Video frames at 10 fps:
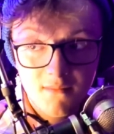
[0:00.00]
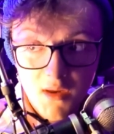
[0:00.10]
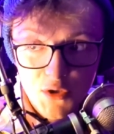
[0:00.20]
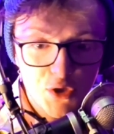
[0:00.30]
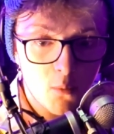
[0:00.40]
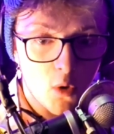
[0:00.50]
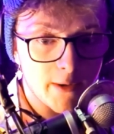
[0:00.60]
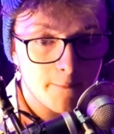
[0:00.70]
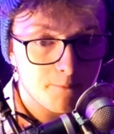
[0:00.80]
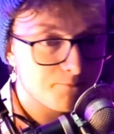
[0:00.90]
Don't
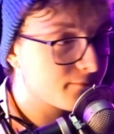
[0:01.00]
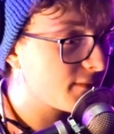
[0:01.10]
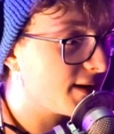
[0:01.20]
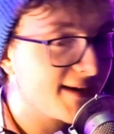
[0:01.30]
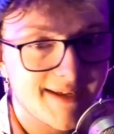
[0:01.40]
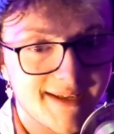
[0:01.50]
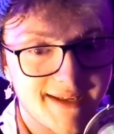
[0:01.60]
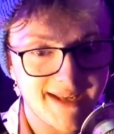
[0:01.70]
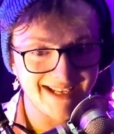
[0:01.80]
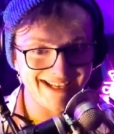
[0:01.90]
worry.
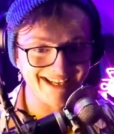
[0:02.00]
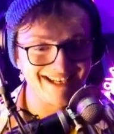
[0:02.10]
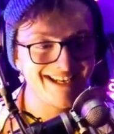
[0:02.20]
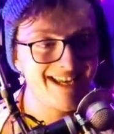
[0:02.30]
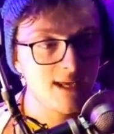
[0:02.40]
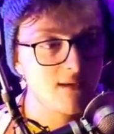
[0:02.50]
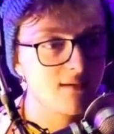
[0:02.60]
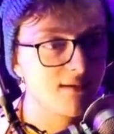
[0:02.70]
Giddiggy?